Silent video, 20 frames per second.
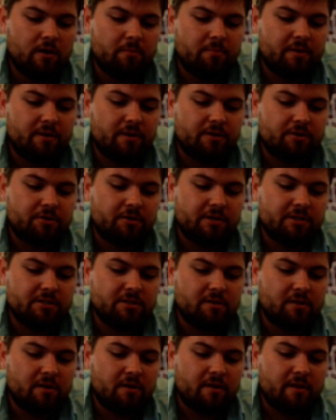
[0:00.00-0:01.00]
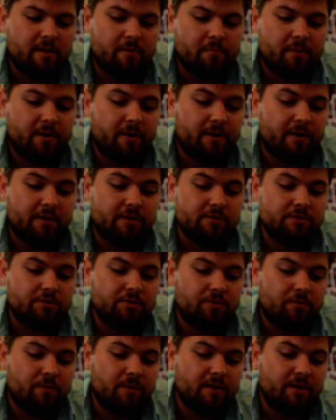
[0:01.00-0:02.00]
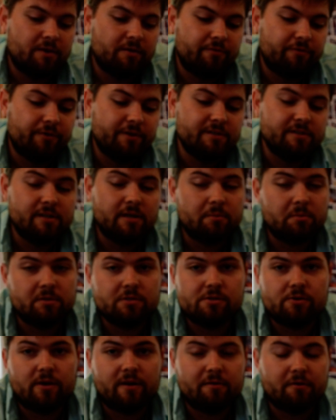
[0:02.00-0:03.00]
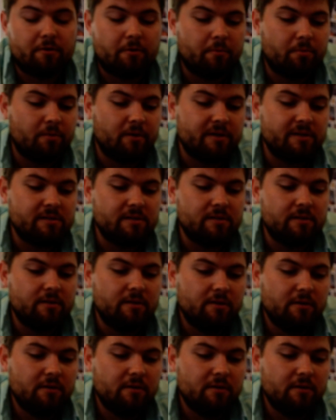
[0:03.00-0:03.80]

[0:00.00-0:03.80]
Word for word: penetration into that bearing, because you don't want it to freeze up, because you'll have to replace it.